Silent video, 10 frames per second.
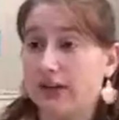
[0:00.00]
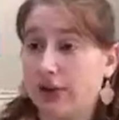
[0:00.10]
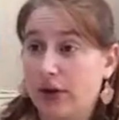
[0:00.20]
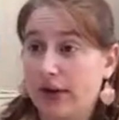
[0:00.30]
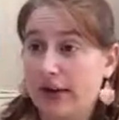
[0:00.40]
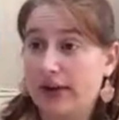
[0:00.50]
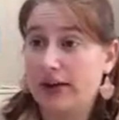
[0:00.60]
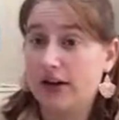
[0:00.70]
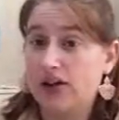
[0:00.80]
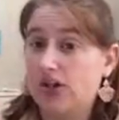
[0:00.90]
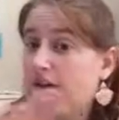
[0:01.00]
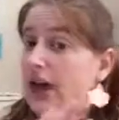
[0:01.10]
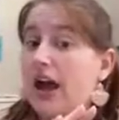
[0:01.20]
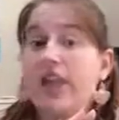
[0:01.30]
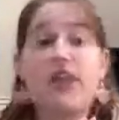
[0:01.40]
because if you look at the key signatures,
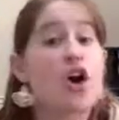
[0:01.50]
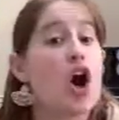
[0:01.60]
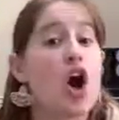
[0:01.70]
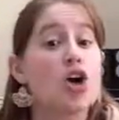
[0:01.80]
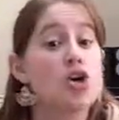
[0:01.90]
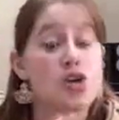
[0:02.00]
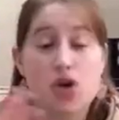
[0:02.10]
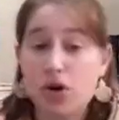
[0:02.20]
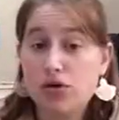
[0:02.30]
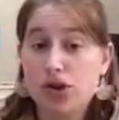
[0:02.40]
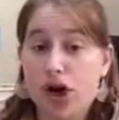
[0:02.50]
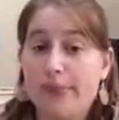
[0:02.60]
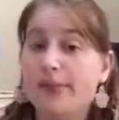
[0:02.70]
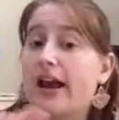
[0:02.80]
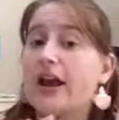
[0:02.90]
there are no
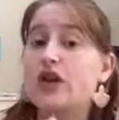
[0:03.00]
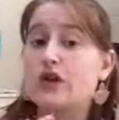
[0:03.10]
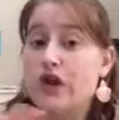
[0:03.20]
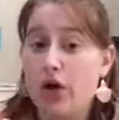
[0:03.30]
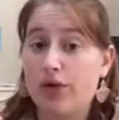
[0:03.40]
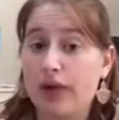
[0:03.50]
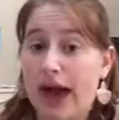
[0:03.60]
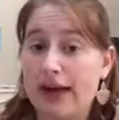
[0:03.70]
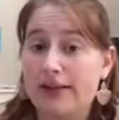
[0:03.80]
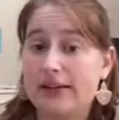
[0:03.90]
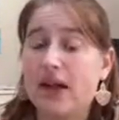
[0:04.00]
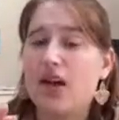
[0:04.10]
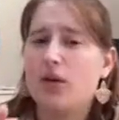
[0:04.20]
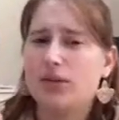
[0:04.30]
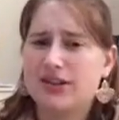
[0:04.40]
sharps and no flats,
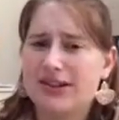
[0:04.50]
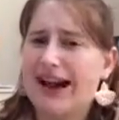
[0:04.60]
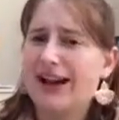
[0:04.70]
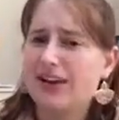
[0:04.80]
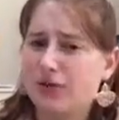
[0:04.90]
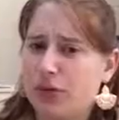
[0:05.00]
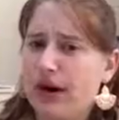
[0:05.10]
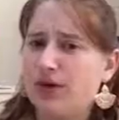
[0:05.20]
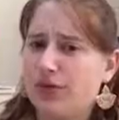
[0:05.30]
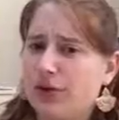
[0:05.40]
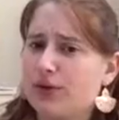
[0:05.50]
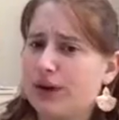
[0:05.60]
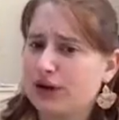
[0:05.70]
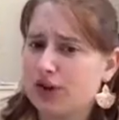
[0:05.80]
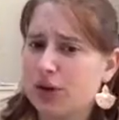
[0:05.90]
which is kind of rare for a
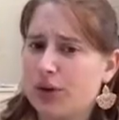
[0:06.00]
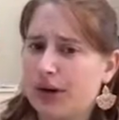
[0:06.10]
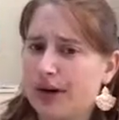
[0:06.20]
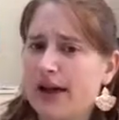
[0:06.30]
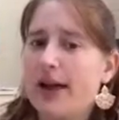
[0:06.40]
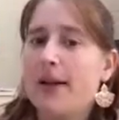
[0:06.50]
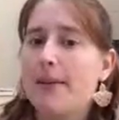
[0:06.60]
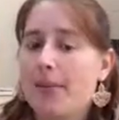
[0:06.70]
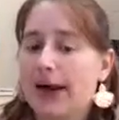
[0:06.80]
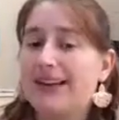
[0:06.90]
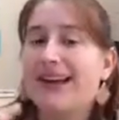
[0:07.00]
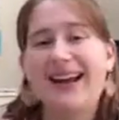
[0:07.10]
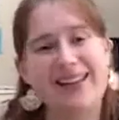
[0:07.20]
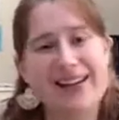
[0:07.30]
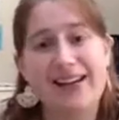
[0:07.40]
French horn, but
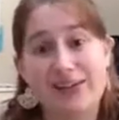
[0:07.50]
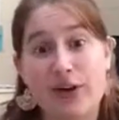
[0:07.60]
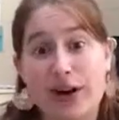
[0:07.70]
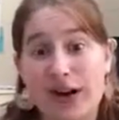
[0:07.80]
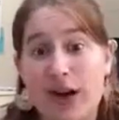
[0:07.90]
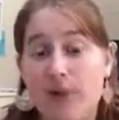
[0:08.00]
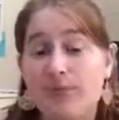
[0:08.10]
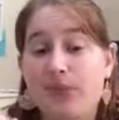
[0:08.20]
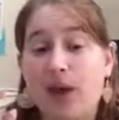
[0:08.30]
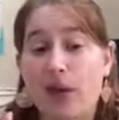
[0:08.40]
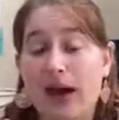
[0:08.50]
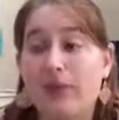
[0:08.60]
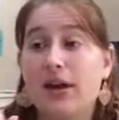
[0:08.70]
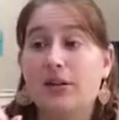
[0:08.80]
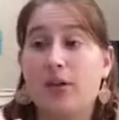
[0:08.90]
it's nice right now.
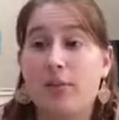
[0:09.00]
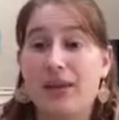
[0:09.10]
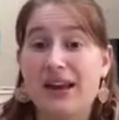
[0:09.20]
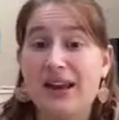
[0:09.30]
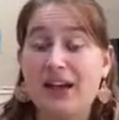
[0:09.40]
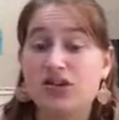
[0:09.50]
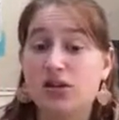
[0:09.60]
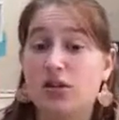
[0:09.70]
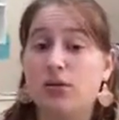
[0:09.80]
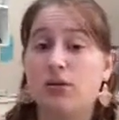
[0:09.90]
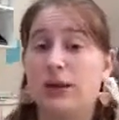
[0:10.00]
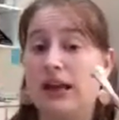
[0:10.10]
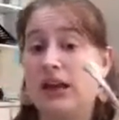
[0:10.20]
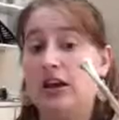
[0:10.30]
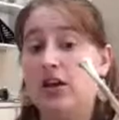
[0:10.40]
Okay, so B natural,
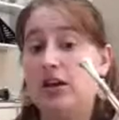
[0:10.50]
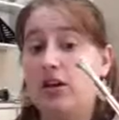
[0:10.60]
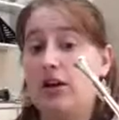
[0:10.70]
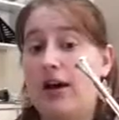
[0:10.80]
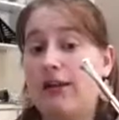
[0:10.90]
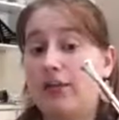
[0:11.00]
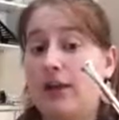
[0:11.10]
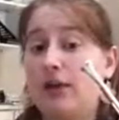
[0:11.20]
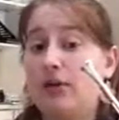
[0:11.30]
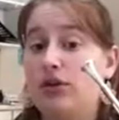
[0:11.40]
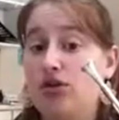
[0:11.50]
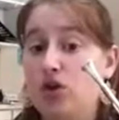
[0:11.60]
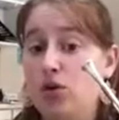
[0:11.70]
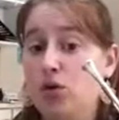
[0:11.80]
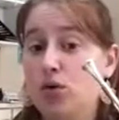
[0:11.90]
meaning you have to play it with
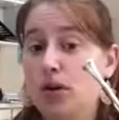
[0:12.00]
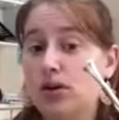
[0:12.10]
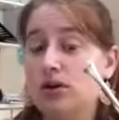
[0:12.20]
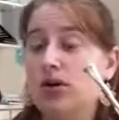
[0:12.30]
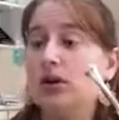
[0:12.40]
2,